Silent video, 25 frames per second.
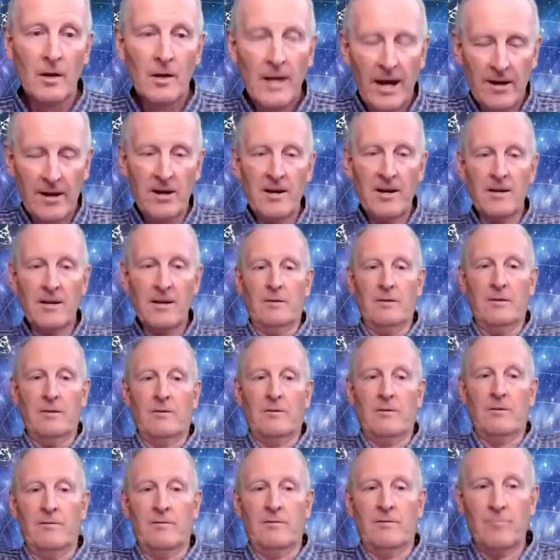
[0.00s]
And I
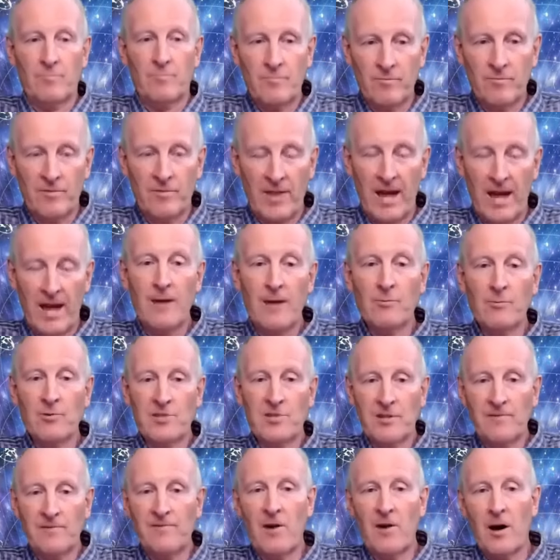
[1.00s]
there was
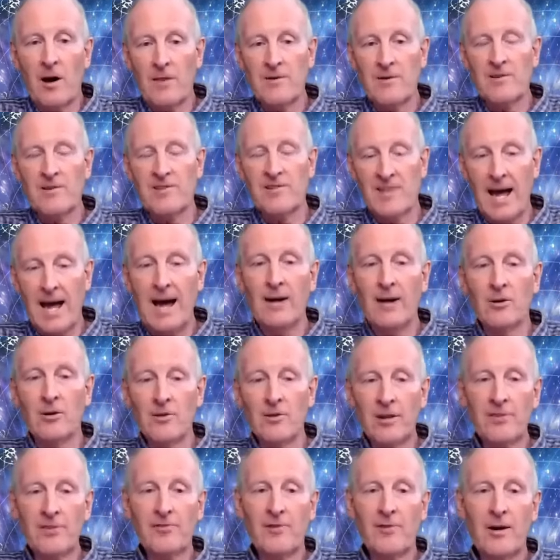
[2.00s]
the Father sat on
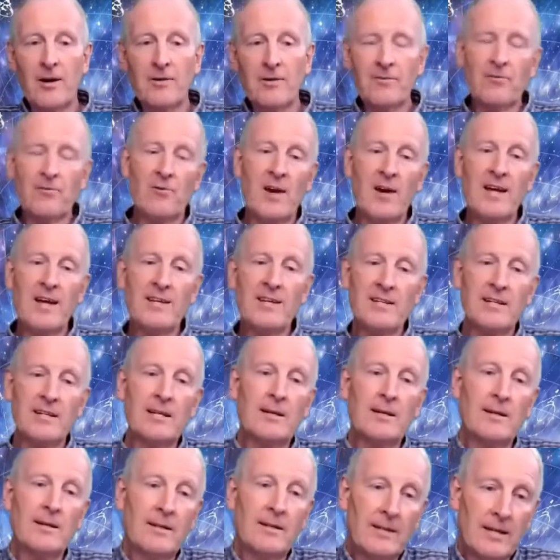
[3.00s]
the throne of grace, and
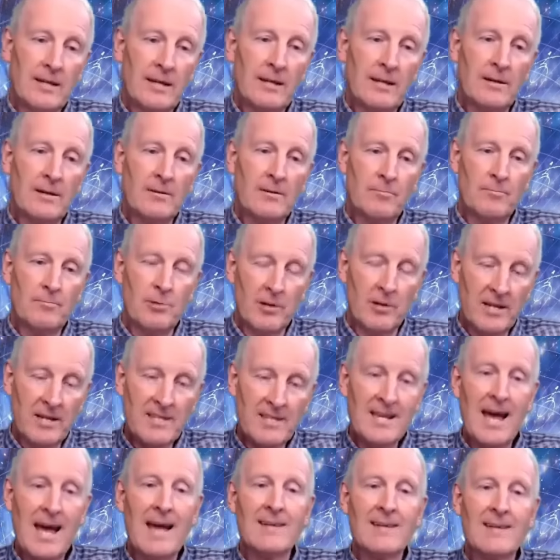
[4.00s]
he, he put
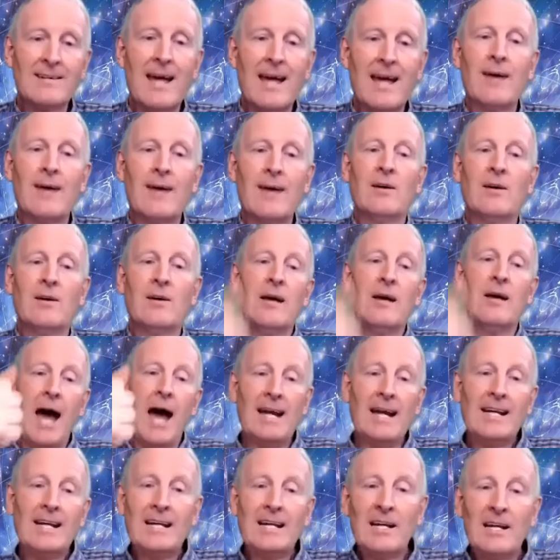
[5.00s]
his hand down
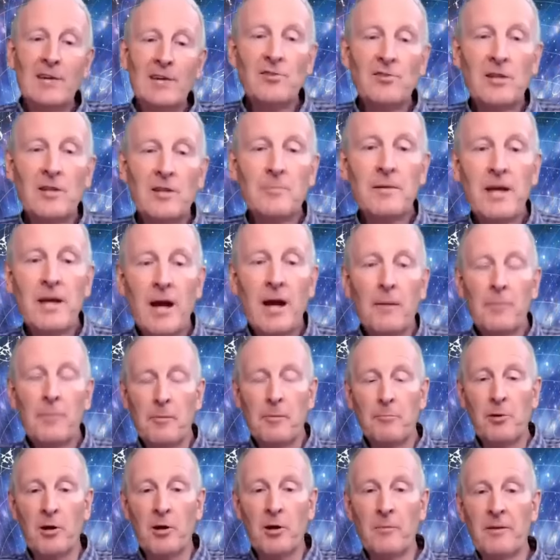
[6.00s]
and he lifted me up
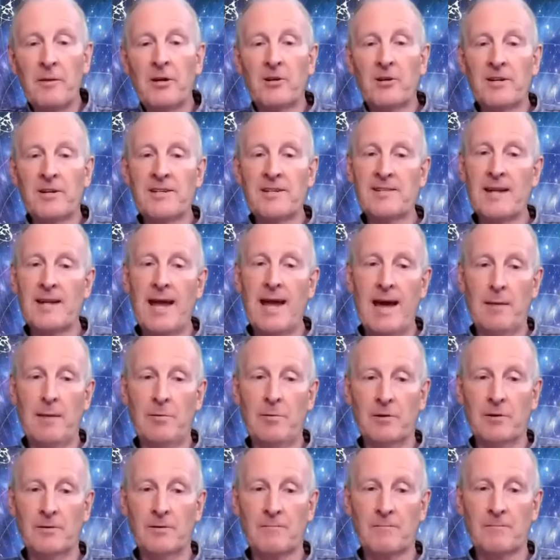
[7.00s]
and put me on his lap.
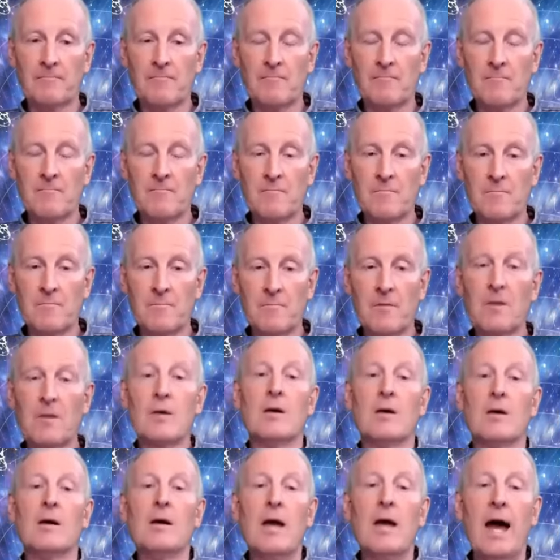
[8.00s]

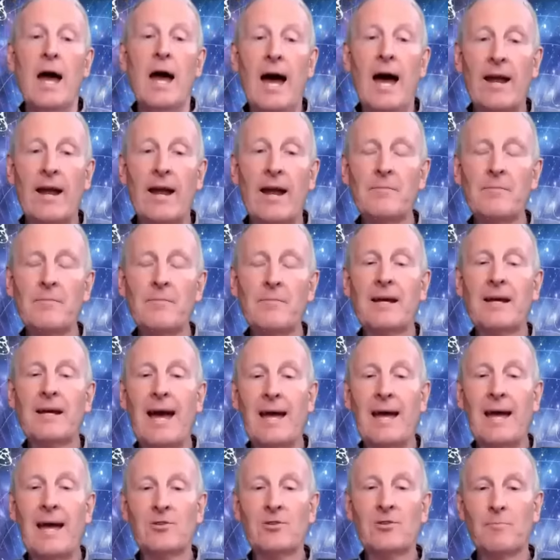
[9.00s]
And I
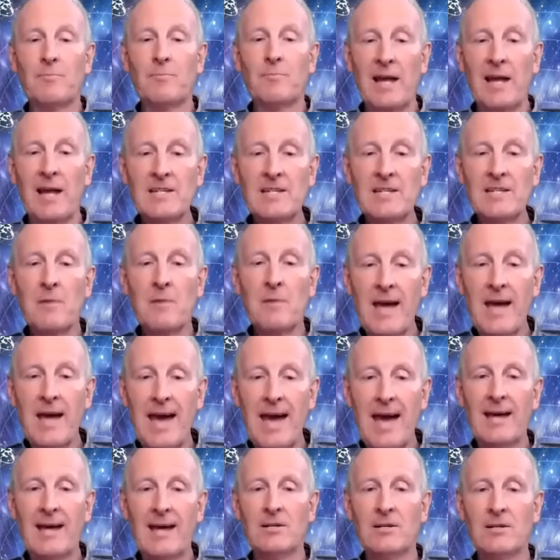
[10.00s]
began to place my
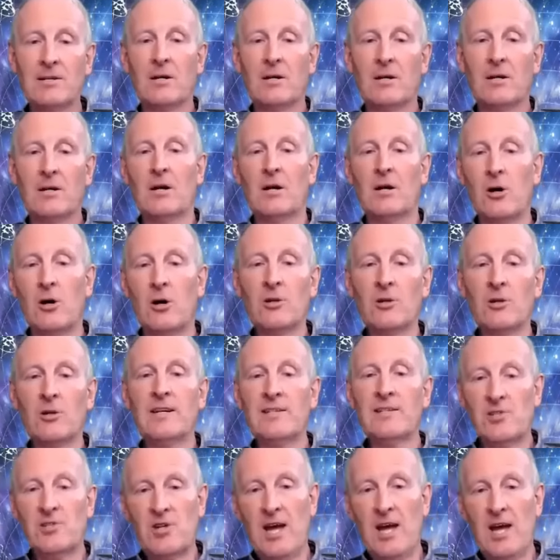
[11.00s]
head on
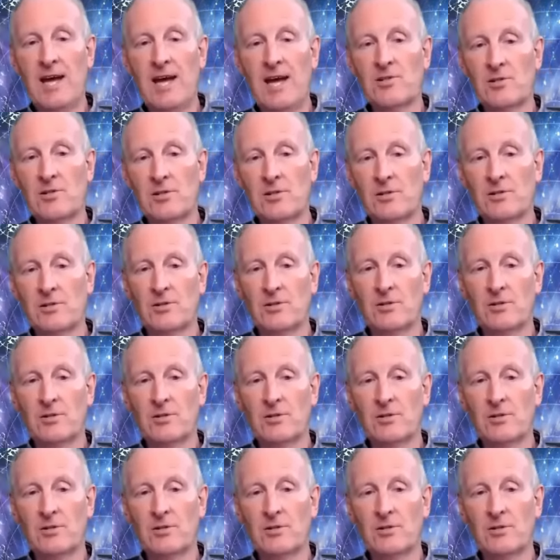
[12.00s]
his chest.